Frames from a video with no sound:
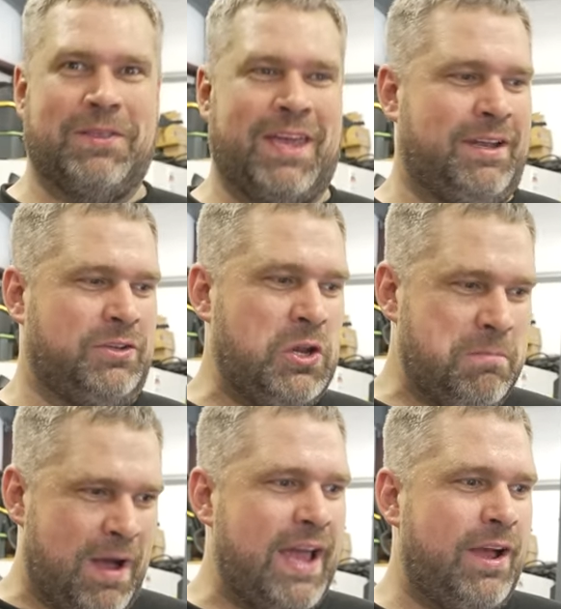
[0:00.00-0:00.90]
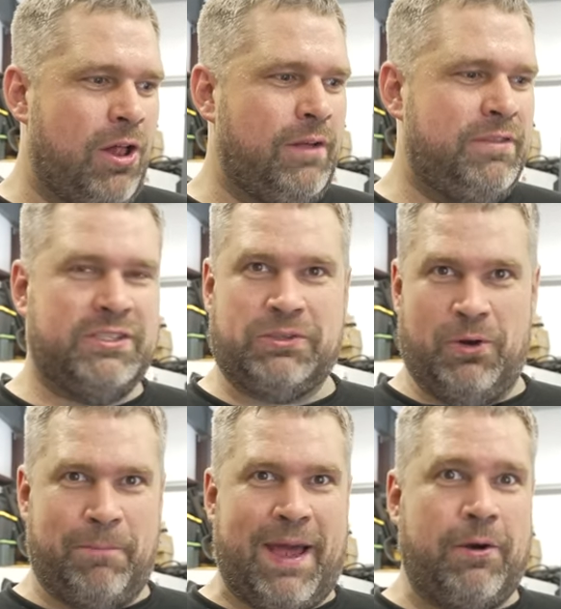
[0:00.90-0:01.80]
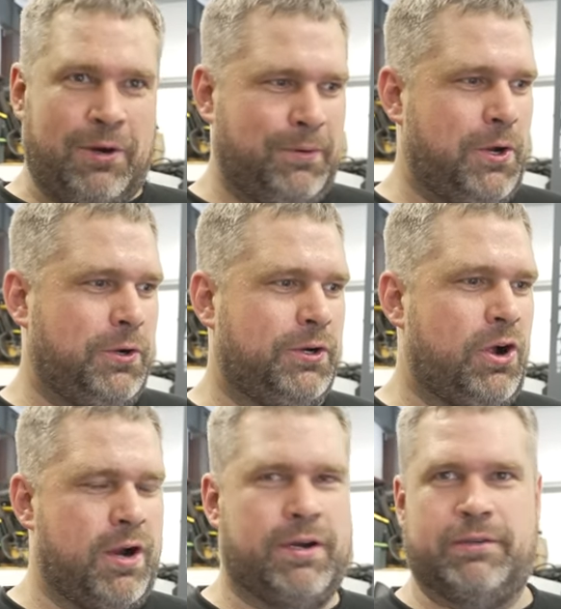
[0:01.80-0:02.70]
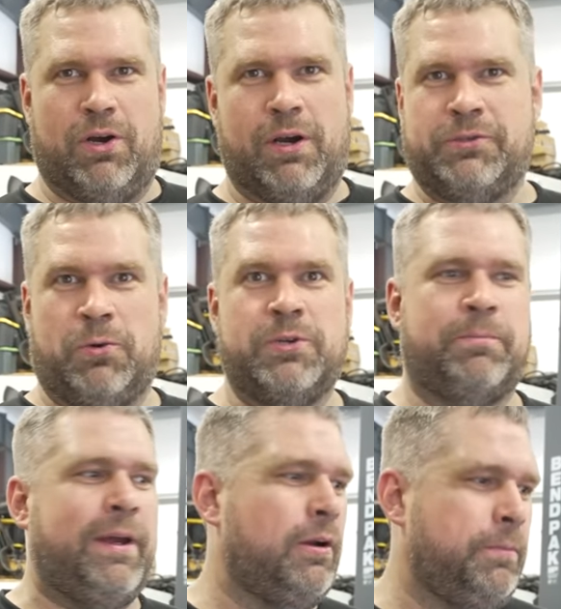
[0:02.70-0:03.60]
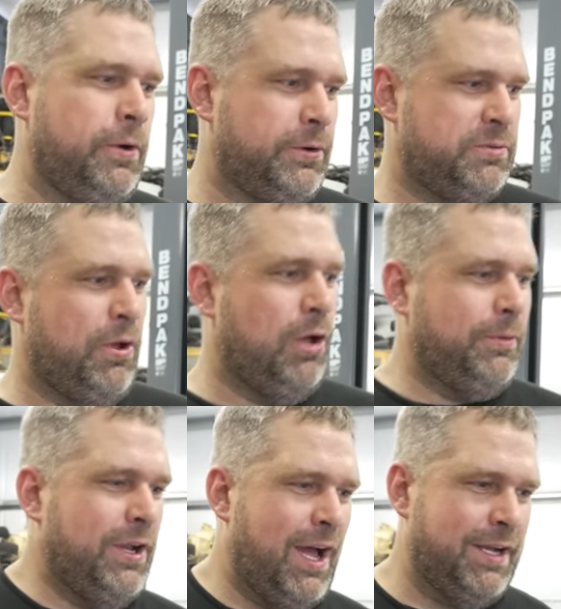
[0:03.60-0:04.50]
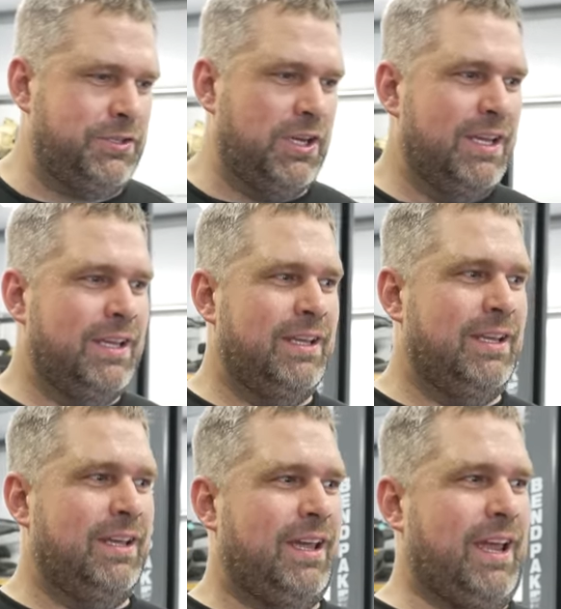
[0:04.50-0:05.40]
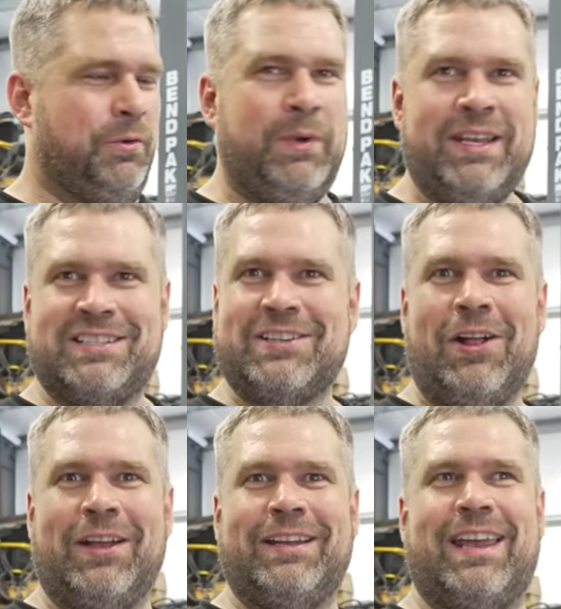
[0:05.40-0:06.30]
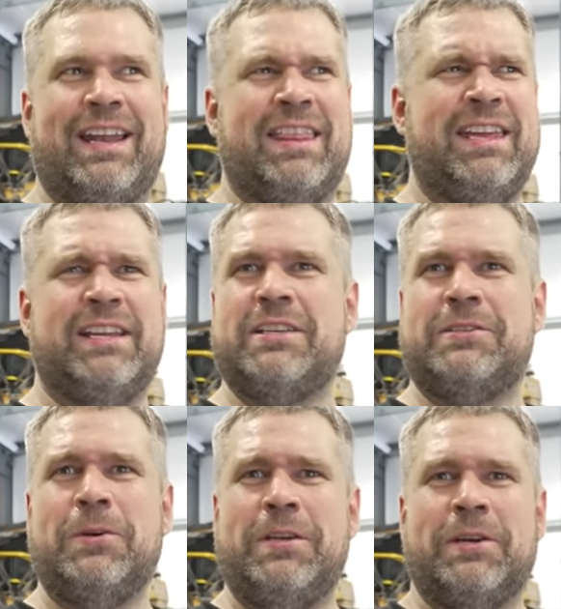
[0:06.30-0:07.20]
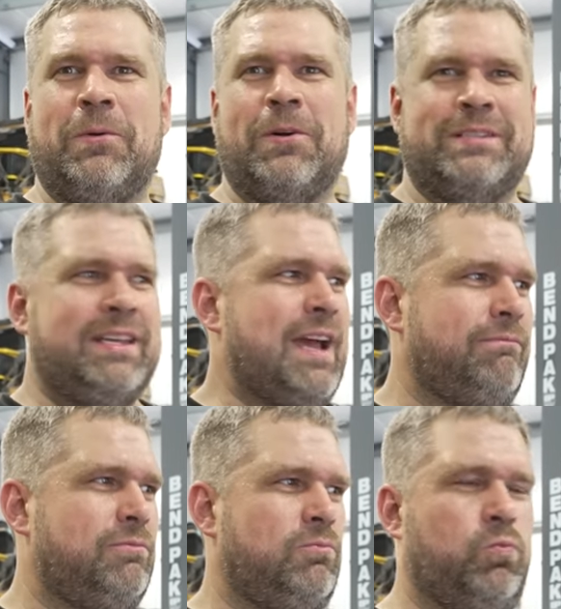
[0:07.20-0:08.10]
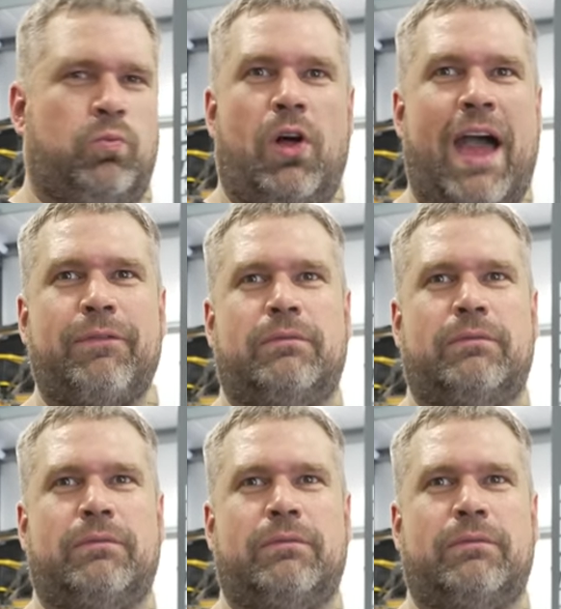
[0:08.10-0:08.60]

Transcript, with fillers: that you buy all of this through a power broker, our, our Georgia power brokers, Palmer Dodge and we install it, and I think it's a two-year warranty. I will have.